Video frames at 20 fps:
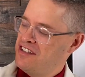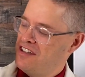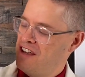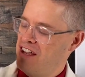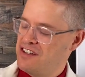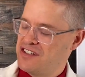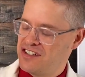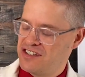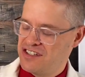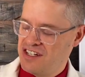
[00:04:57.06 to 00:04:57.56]

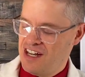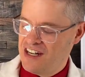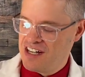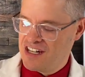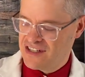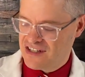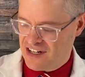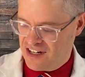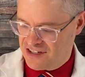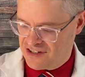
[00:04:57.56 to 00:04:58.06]
uh,
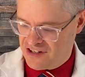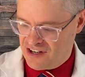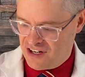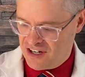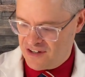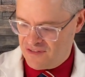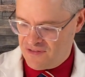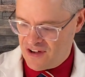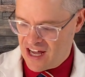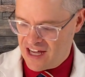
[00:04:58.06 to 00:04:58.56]
studies on
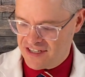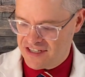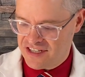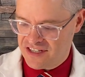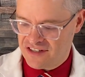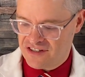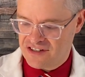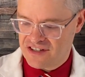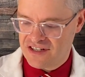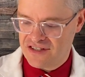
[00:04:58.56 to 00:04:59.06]

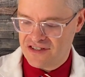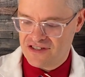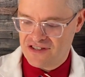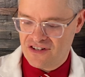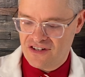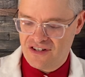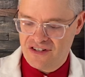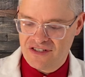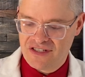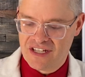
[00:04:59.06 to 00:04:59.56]
cardiovascular
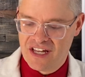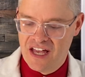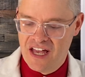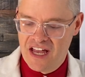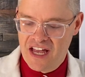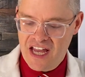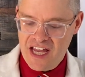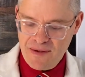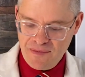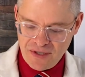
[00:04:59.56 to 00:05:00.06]
concerns,
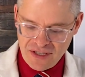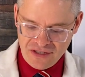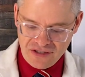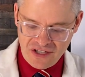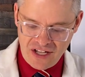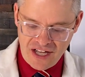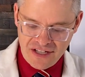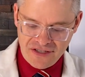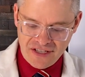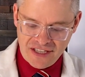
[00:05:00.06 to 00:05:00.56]

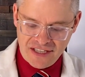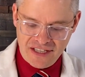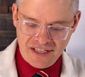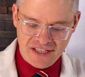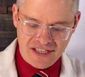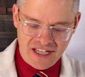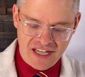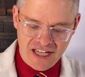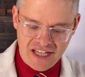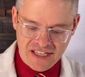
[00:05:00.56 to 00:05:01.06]
hematologic
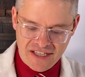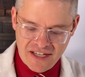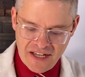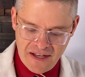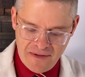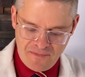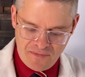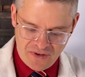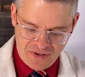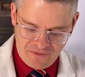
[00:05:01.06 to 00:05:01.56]
disease,
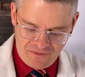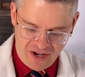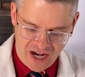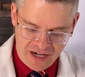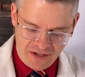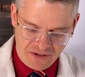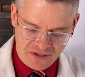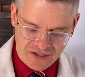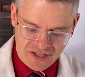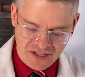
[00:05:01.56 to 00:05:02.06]

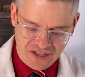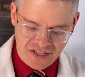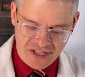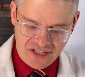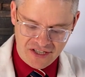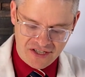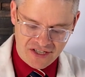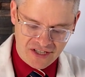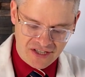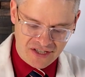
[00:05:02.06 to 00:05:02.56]
viral
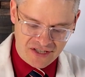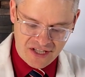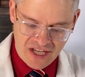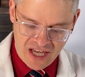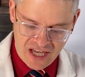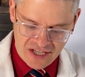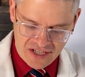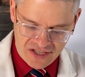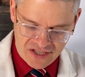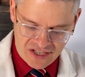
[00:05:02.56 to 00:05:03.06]
conditions,
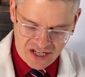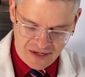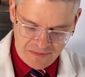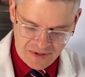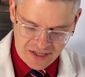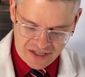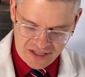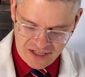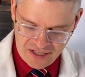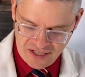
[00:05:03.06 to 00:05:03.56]
stomach